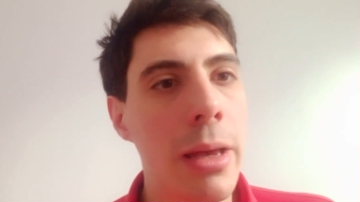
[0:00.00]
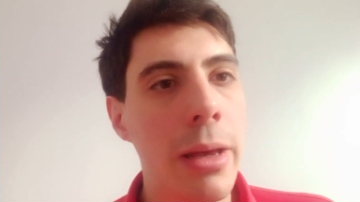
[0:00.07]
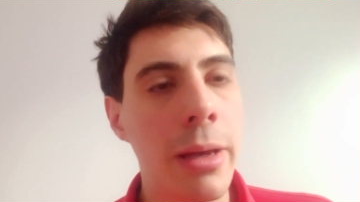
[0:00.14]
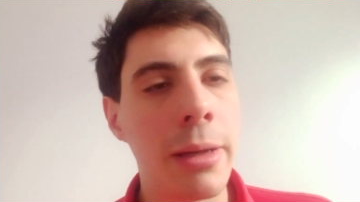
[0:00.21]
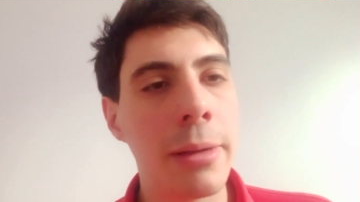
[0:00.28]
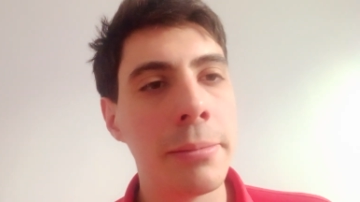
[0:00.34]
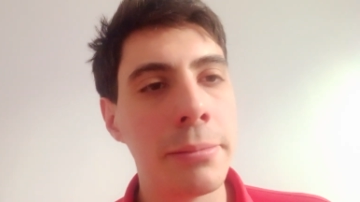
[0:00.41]

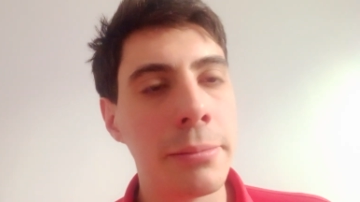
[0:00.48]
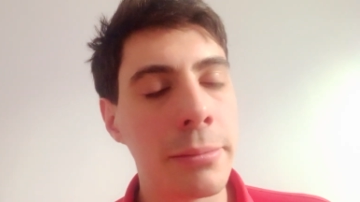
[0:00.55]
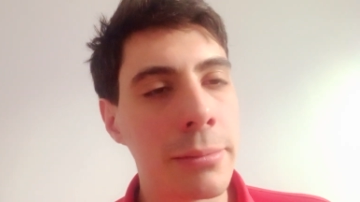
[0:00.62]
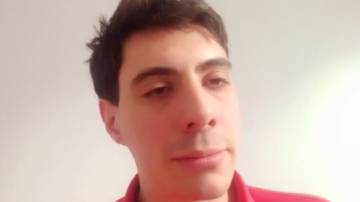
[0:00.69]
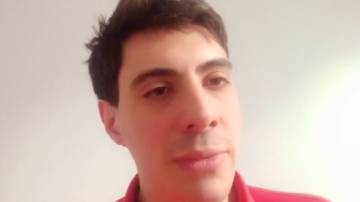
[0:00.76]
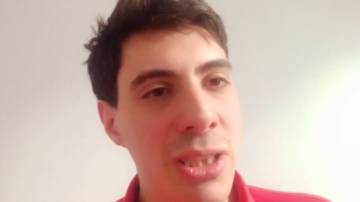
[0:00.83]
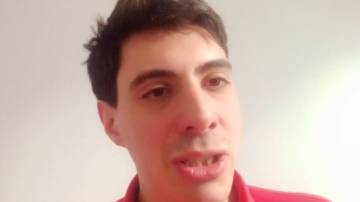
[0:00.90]

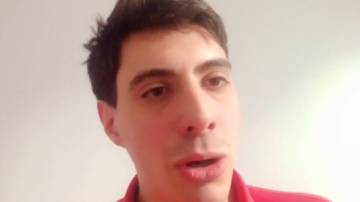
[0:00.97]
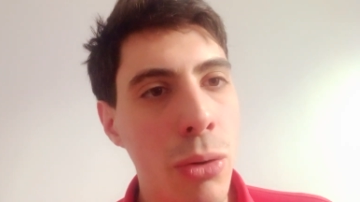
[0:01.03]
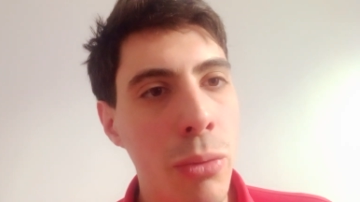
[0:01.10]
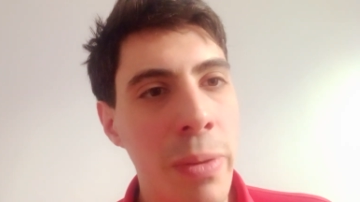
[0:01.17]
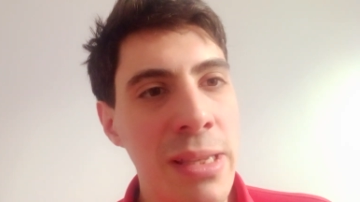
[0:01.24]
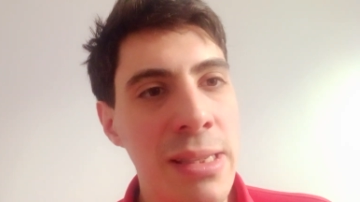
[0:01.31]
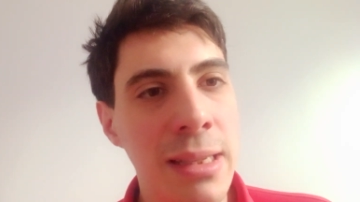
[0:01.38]
Um, so
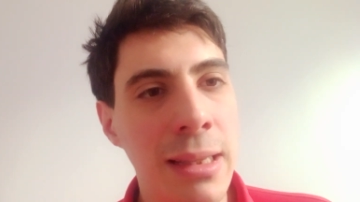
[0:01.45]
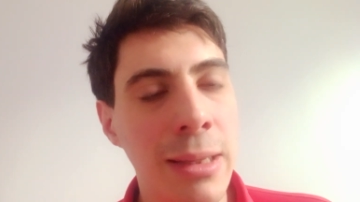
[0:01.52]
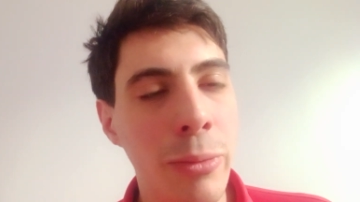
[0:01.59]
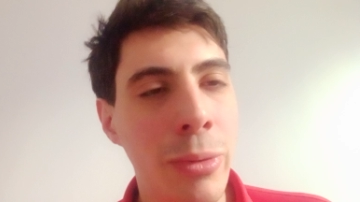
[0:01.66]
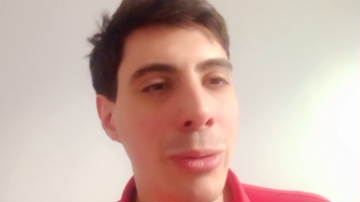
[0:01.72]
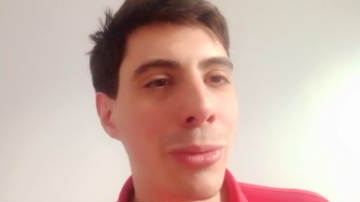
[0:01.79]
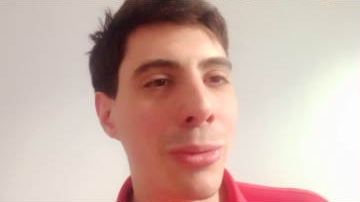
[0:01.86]
basically,
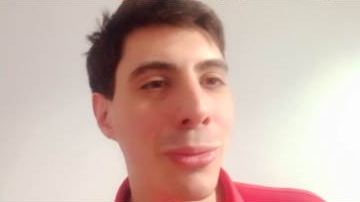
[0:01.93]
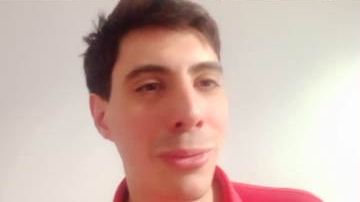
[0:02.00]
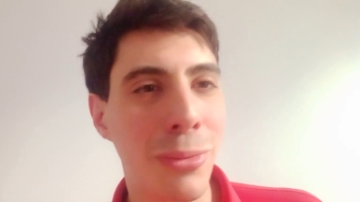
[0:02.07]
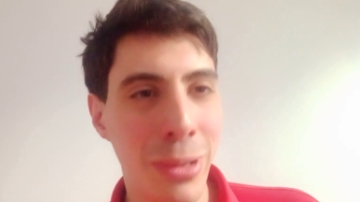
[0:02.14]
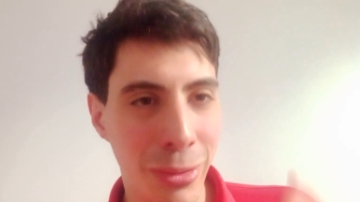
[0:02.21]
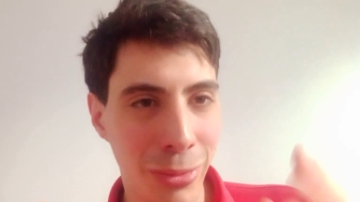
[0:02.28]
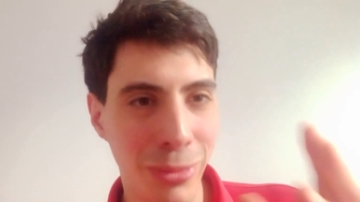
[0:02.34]
we will
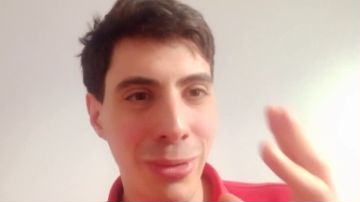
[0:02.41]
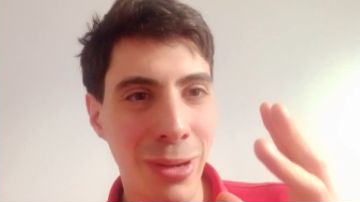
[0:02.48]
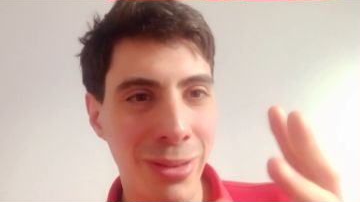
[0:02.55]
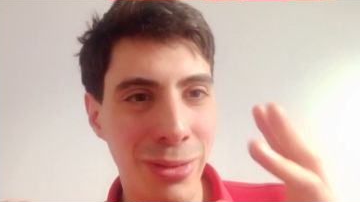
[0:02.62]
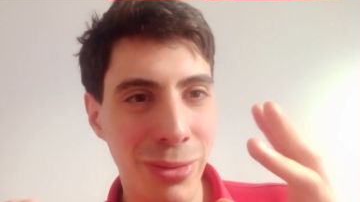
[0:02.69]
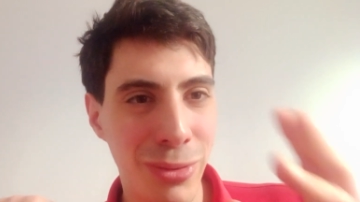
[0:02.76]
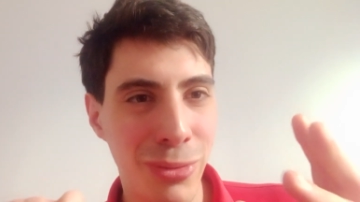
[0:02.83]

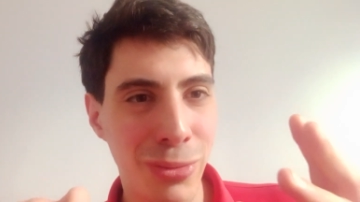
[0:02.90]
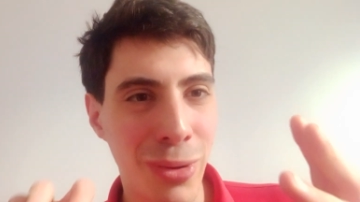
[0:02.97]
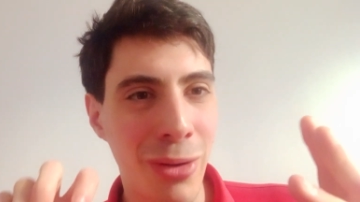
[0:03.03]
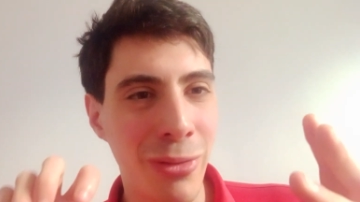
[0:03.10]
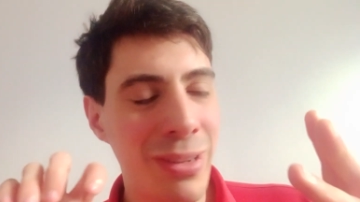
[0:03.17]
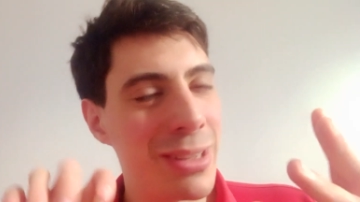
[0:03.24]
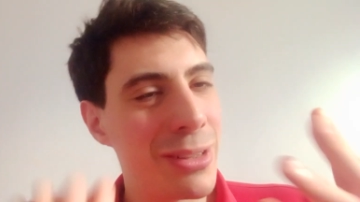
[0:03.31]
we'll
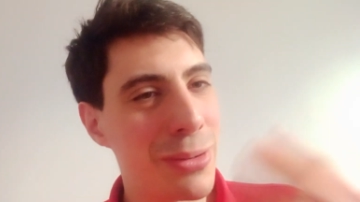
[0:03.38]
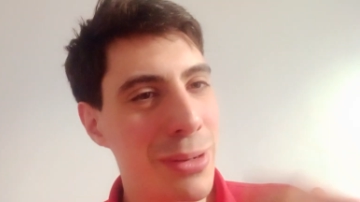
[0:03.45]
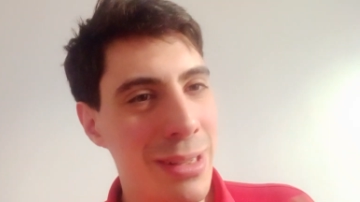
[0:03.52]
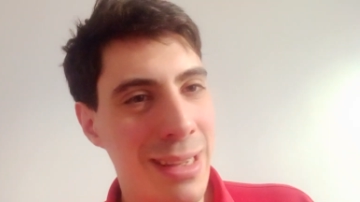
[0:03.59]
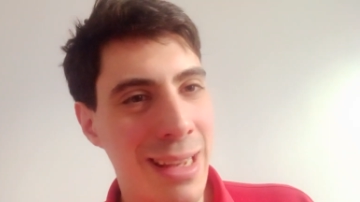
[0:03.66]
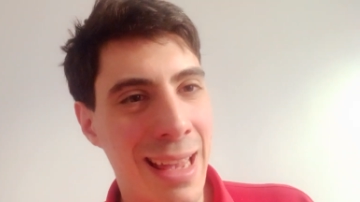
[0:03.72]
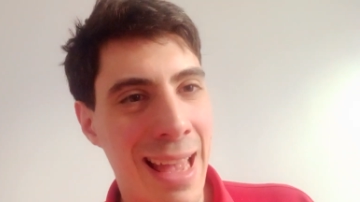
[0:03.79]
delve into
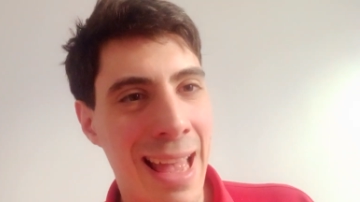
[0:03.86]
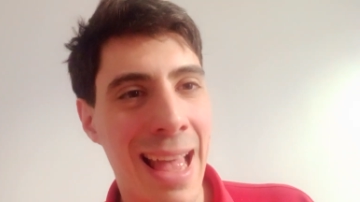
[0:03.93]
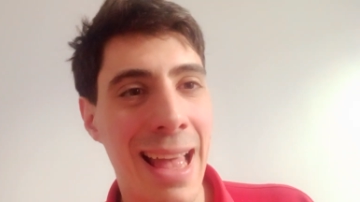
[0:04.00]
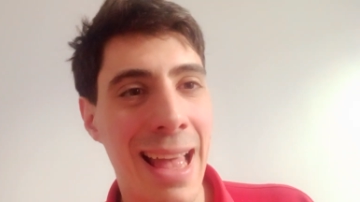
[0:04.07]
it